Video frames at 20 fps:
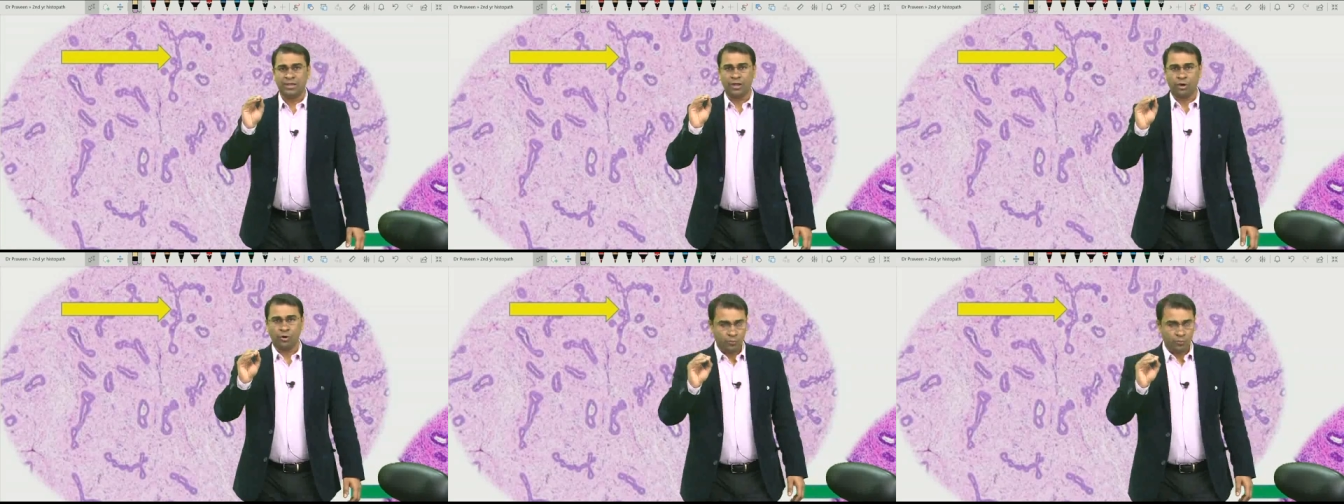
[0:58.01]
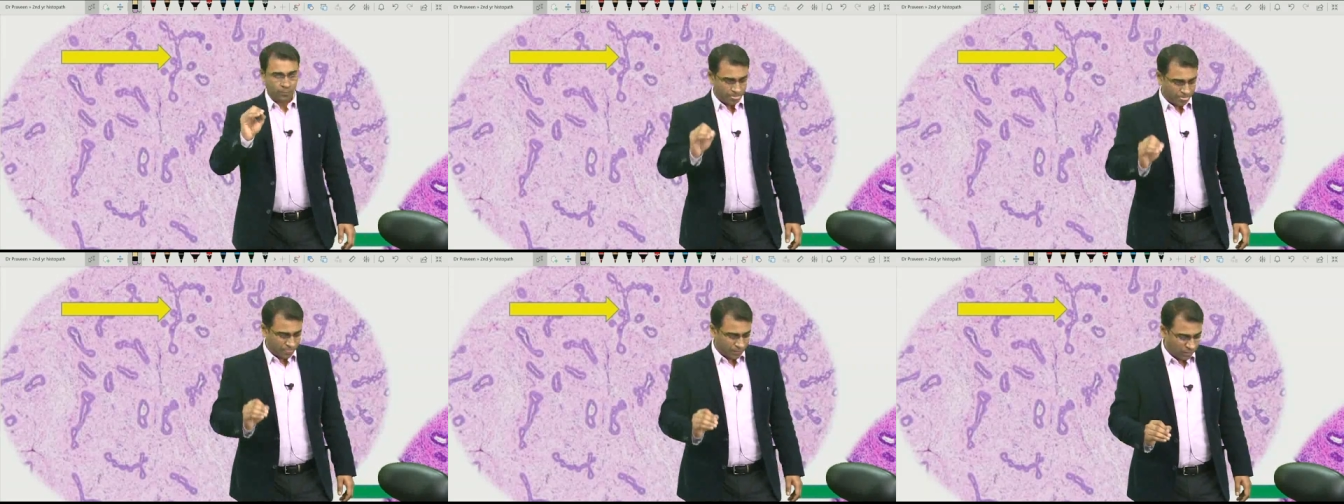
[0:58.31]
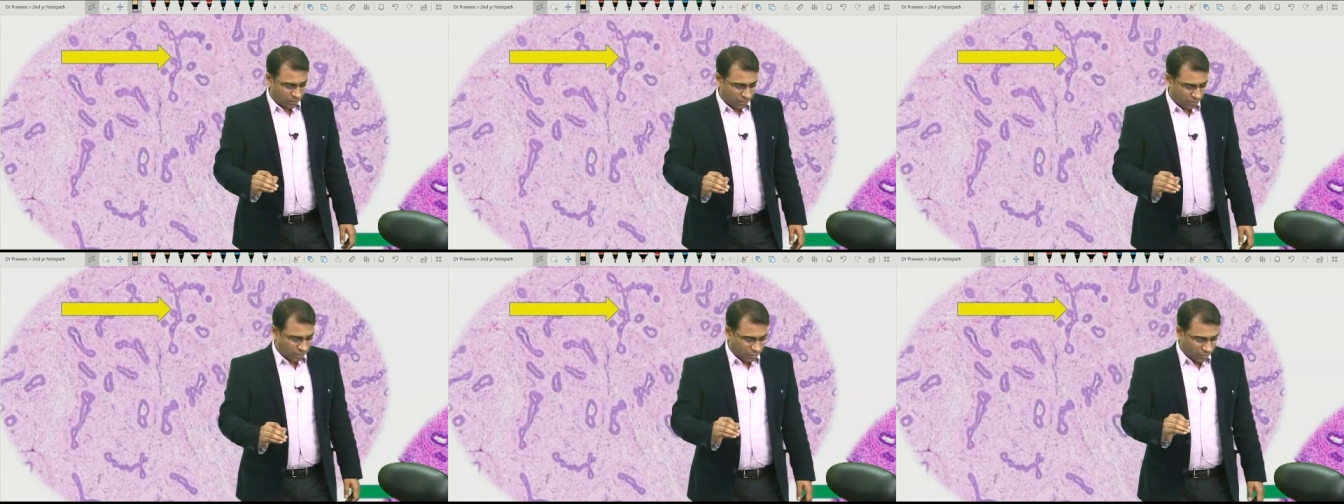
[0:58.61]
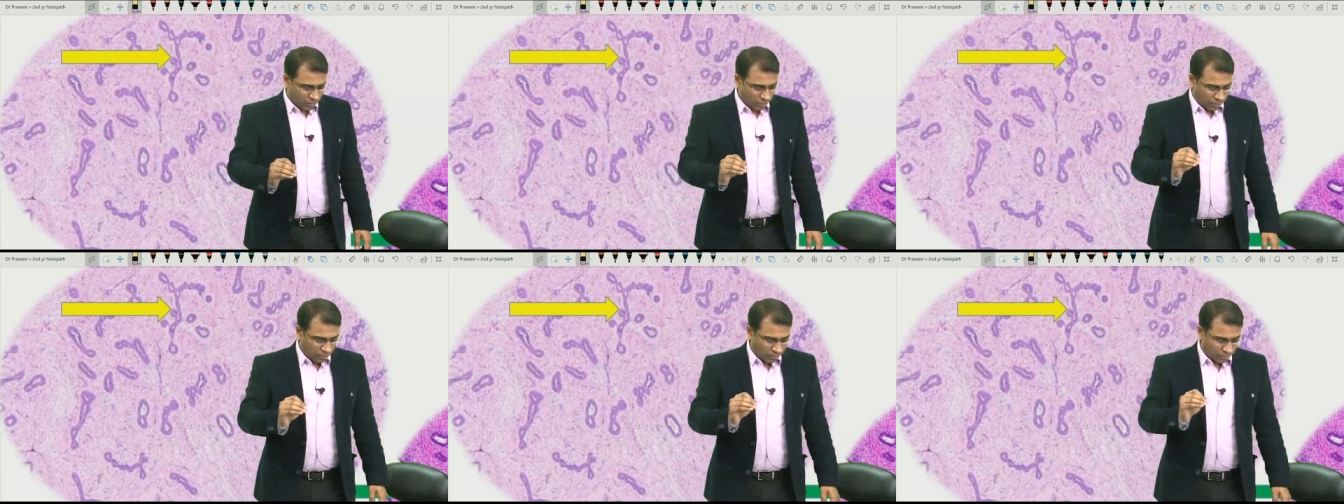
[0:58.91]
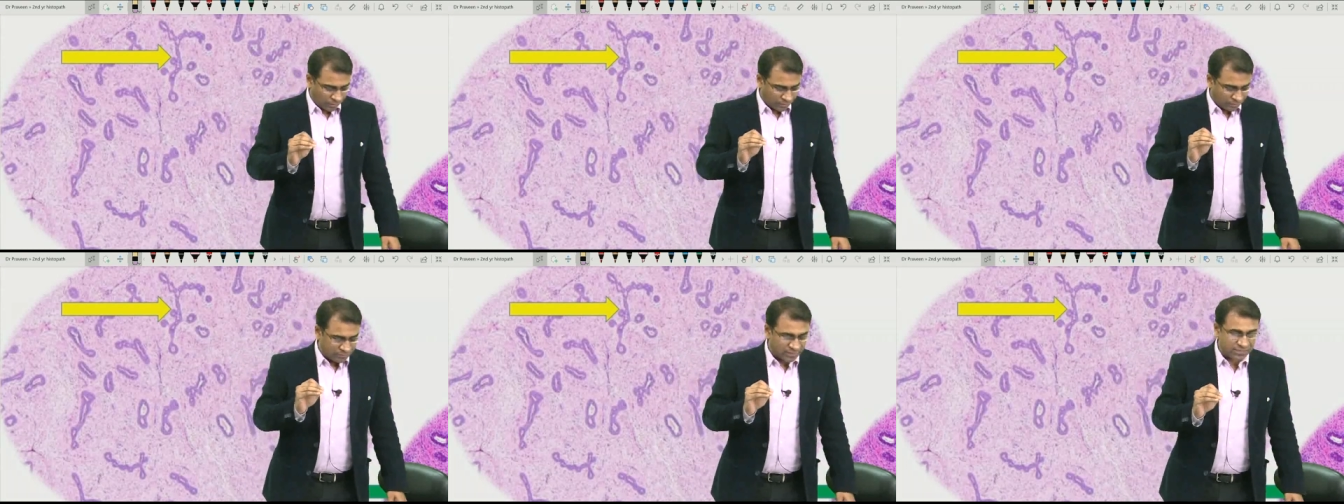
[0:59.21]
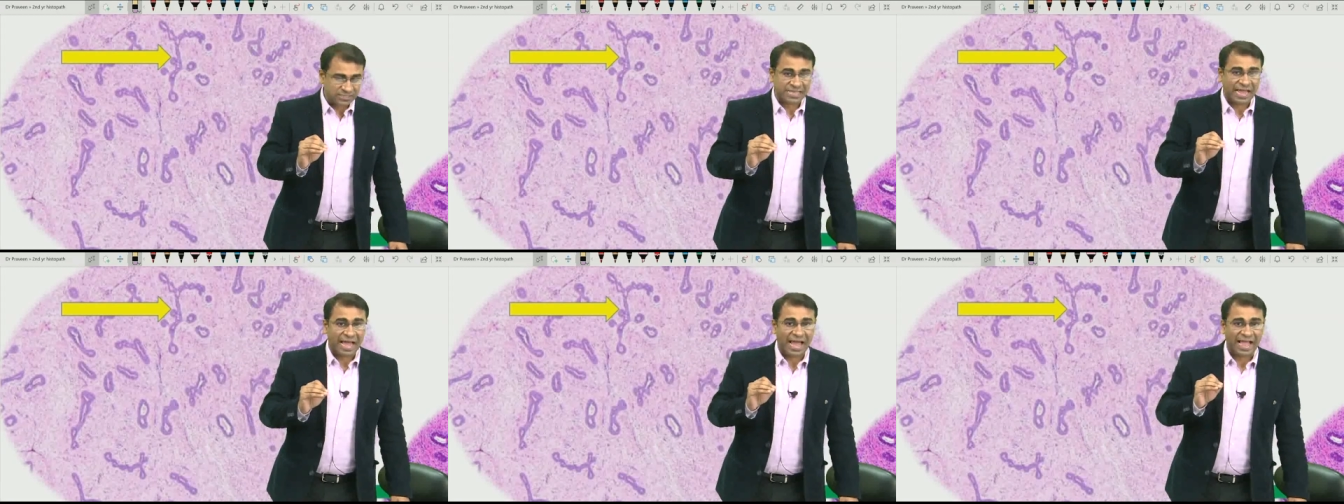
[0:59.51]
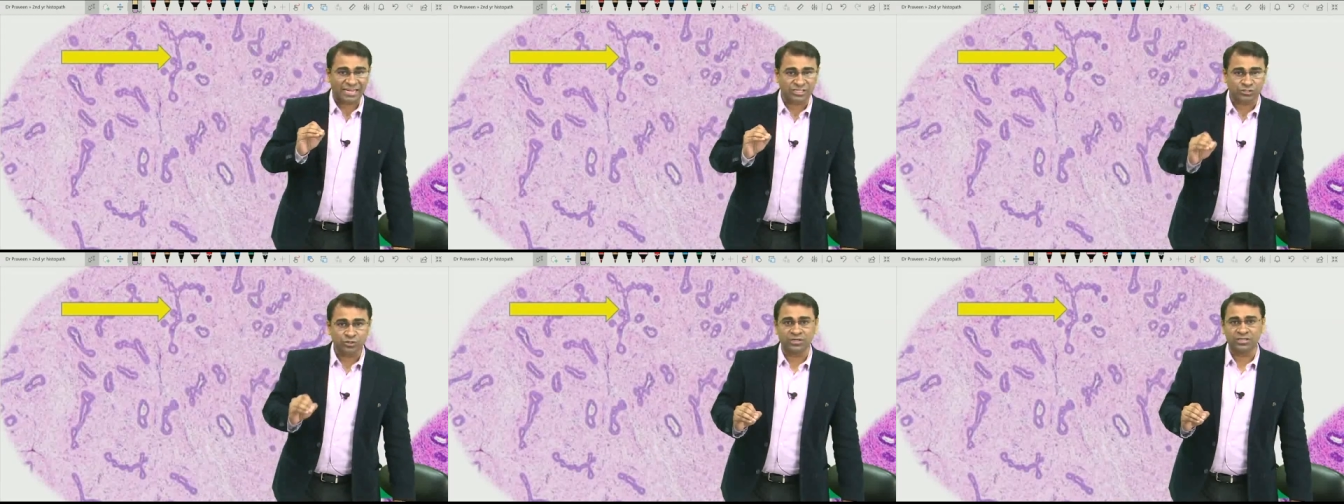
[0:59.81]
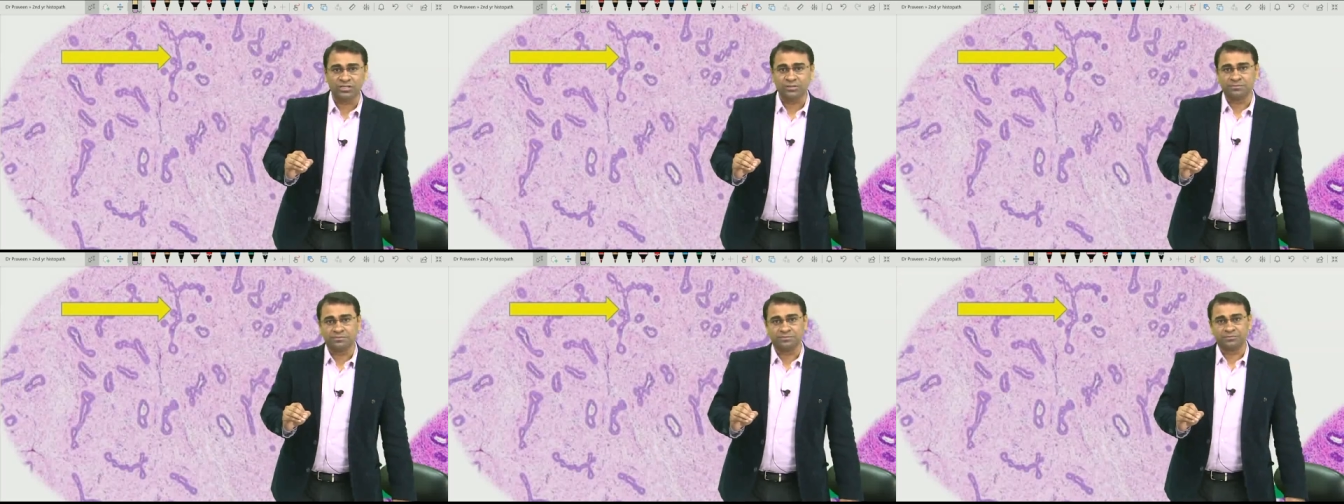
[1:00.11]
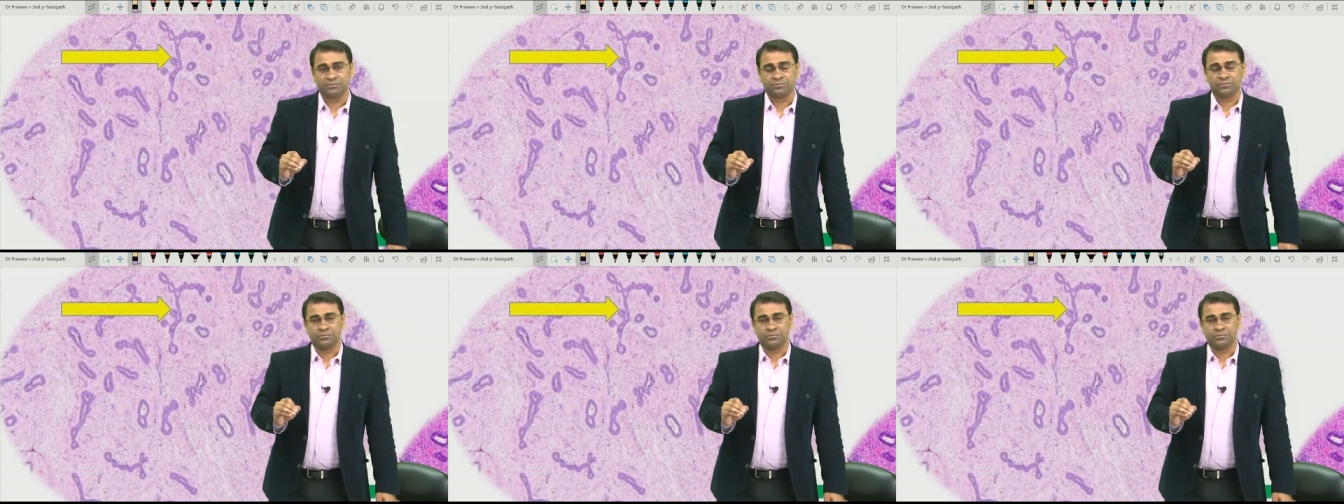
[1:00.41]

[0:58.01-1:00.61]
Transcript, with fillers: Now, this actually